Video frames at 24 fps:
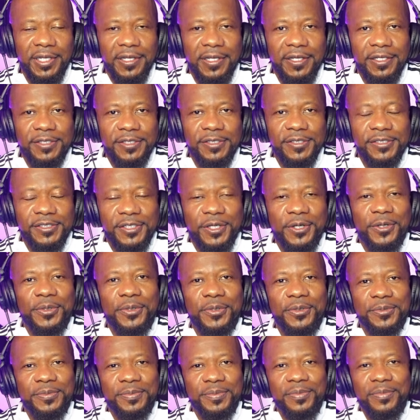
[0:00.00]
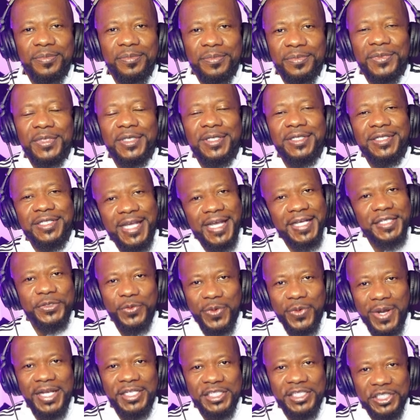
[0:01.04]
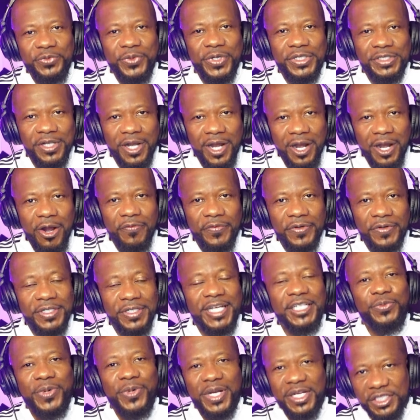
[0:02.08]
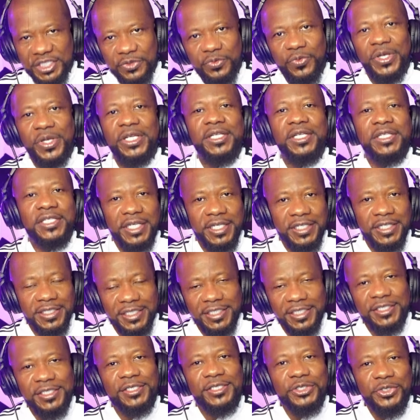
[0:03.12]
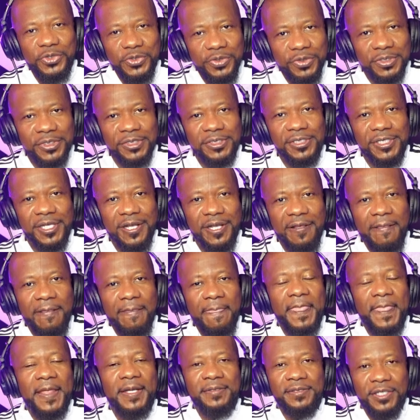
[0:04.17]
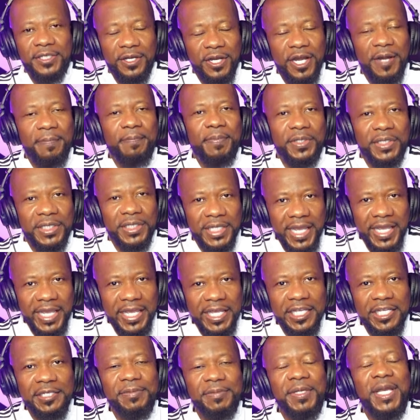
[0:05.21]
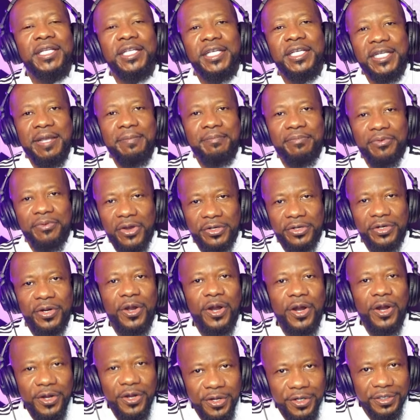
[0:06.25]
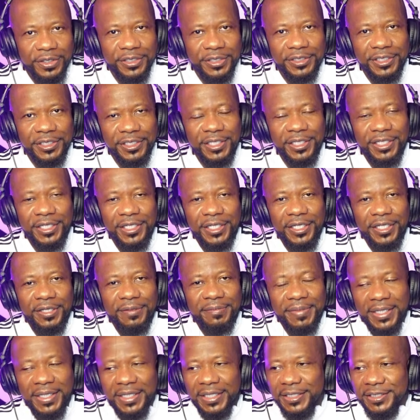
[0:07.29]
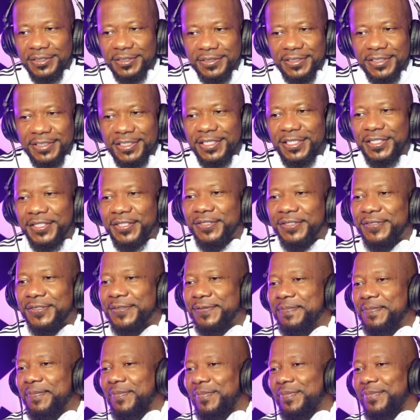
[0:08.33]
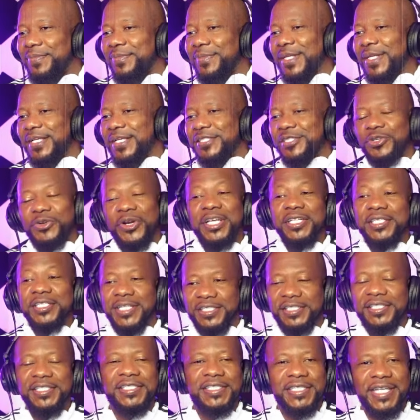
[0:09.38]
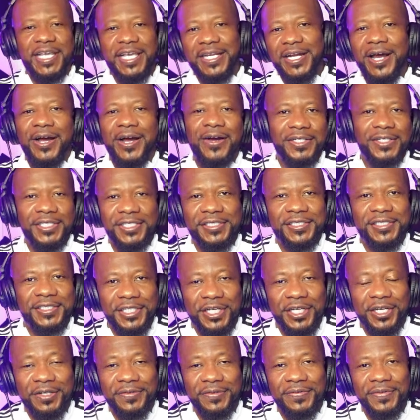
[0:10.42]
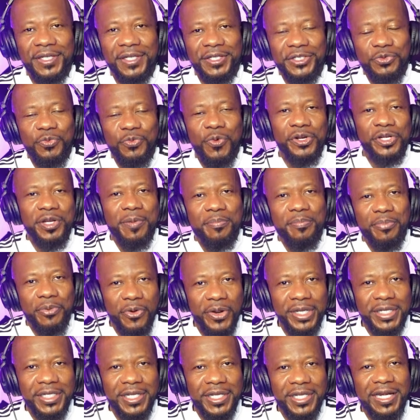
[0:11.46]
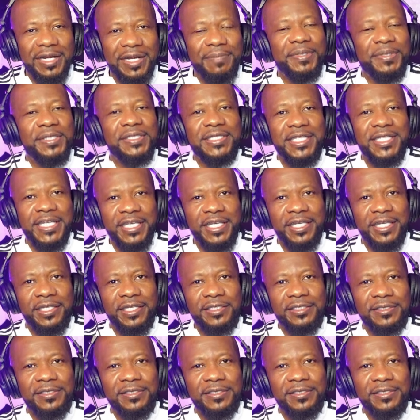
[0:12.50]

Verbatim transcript: So that's why she wasn't offered. That's why she went and did these tours to up her game, and then they brought her on. But, you know, it's crazy that she's saying all this stuff. You want to boycott it, but then